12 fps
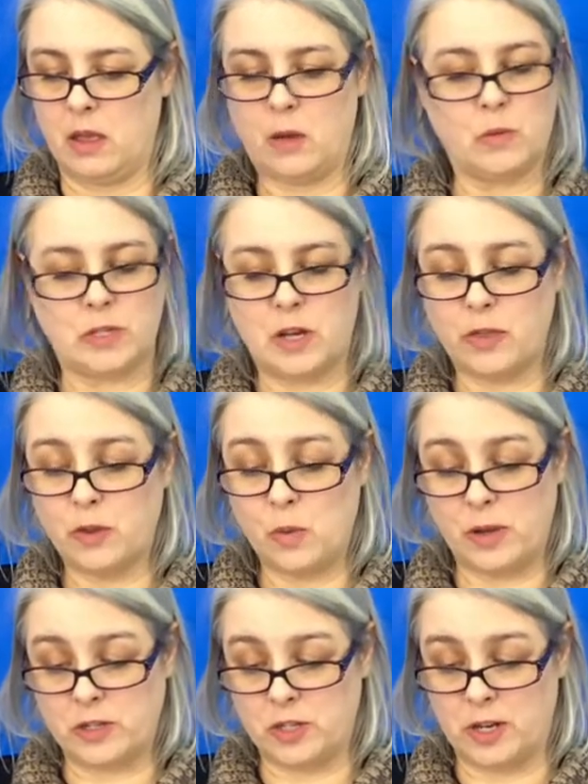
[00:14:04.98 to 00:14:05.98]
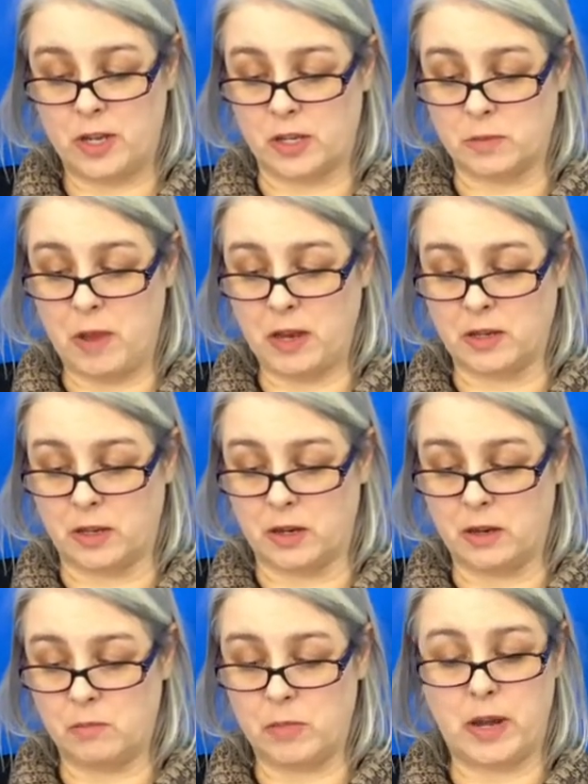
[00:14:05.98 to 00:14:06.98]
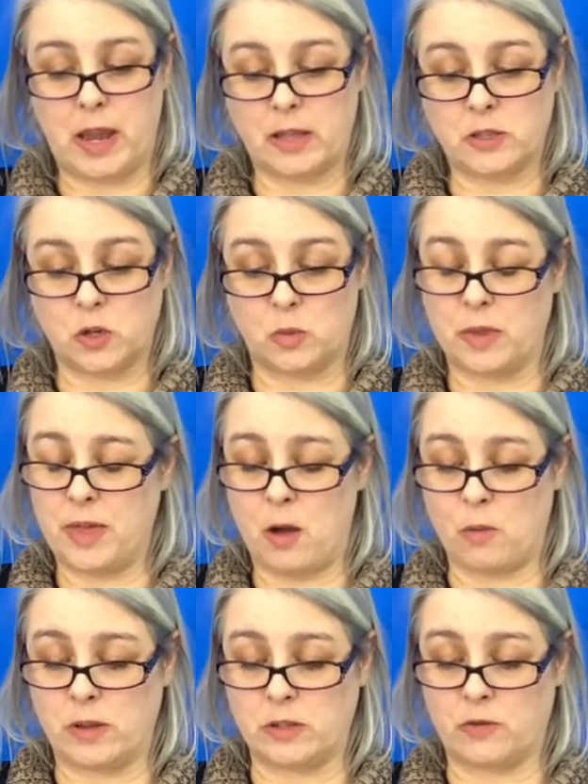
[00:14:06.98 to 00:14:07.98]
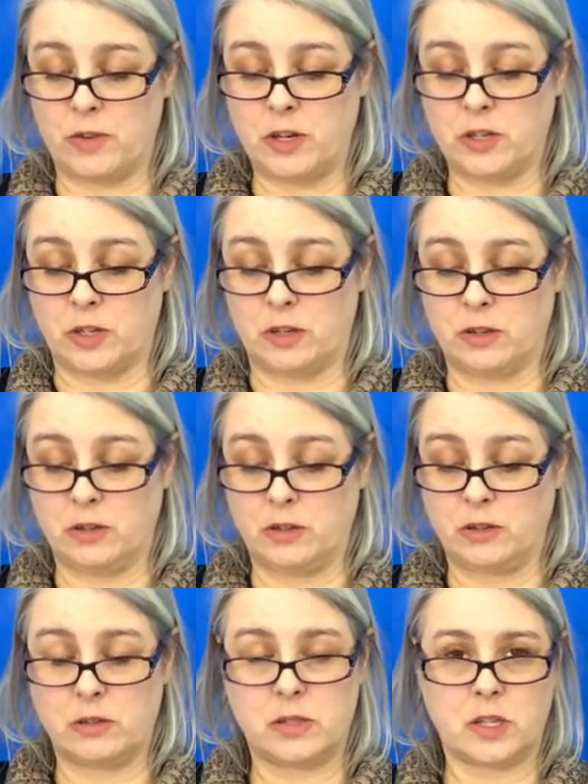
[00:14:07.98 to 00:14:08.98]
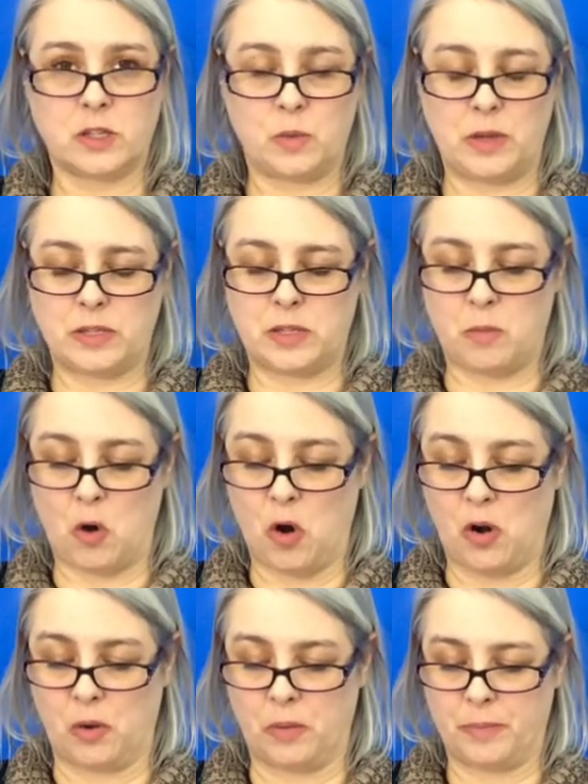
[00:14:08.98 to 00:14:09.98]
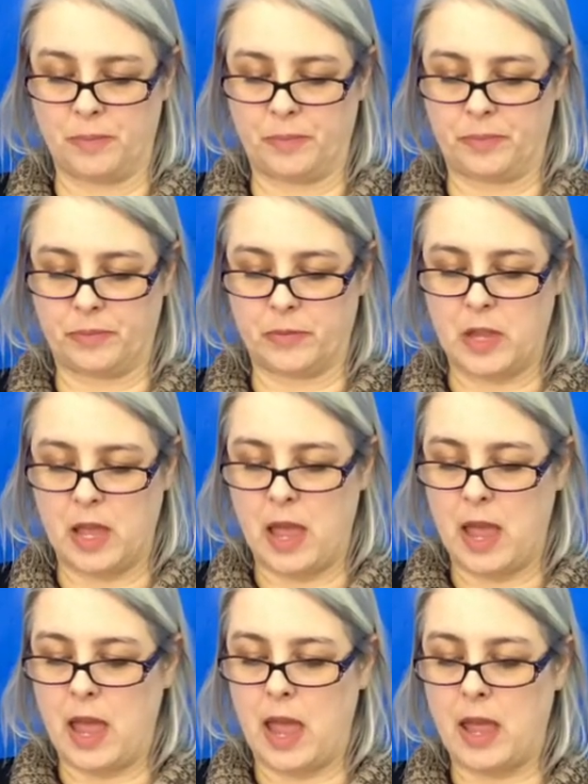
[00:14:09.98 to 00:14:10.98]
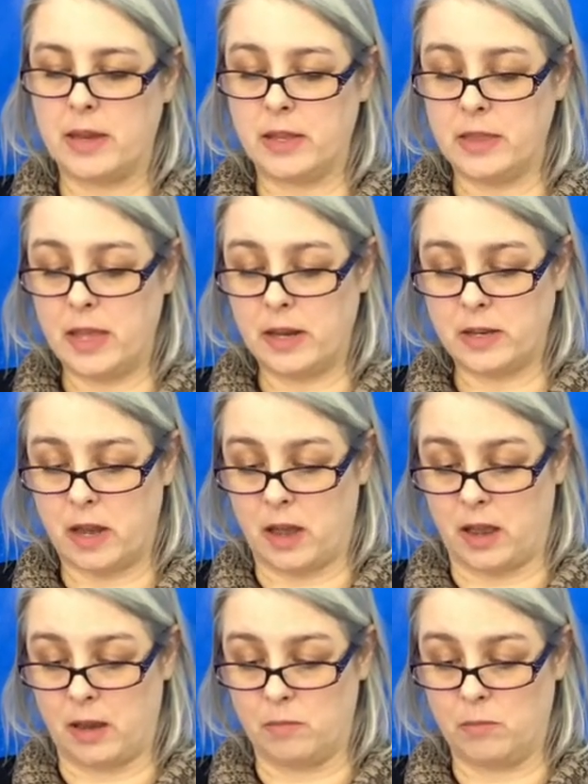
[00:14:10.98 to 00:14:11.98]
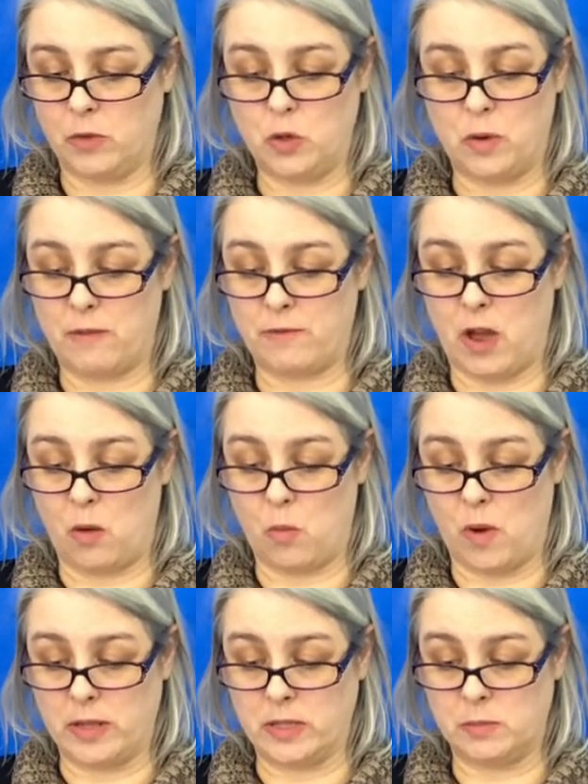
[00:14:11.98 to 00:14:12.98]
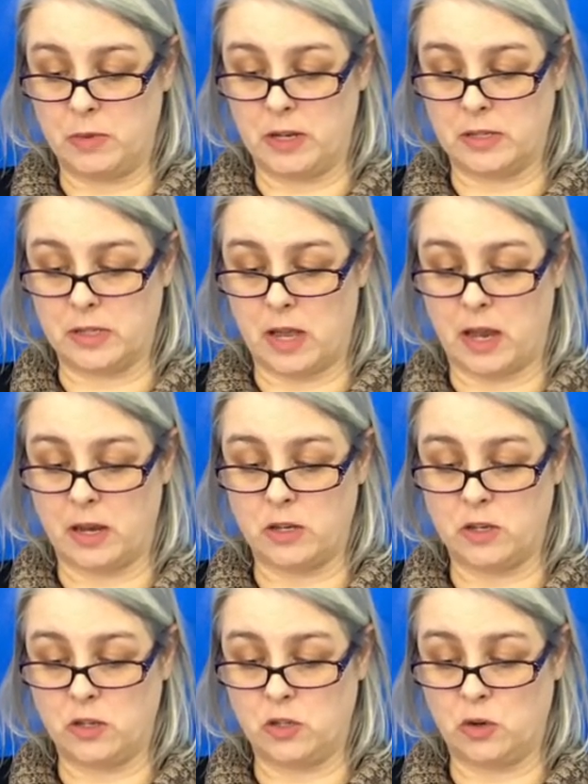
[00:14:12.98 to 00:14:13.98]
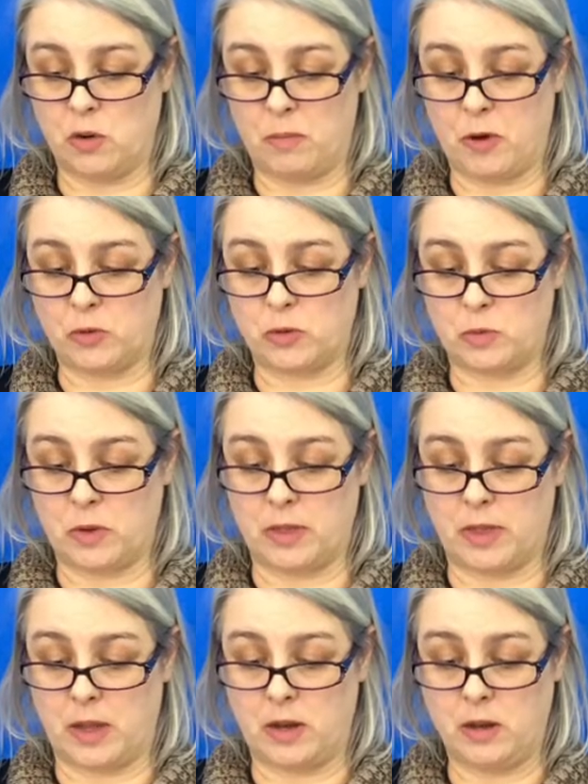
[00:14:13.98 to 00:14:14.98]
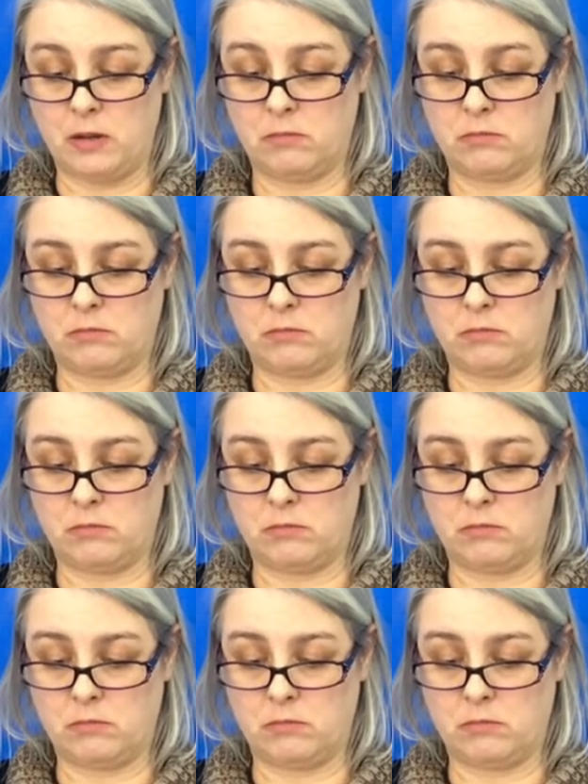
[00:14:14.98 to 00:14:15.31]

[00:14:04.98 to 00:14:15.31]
It was not the question he expected, but answered without reservation. 6 weeks tomorrow." "And in that time, you have not once been assigned to a post within?"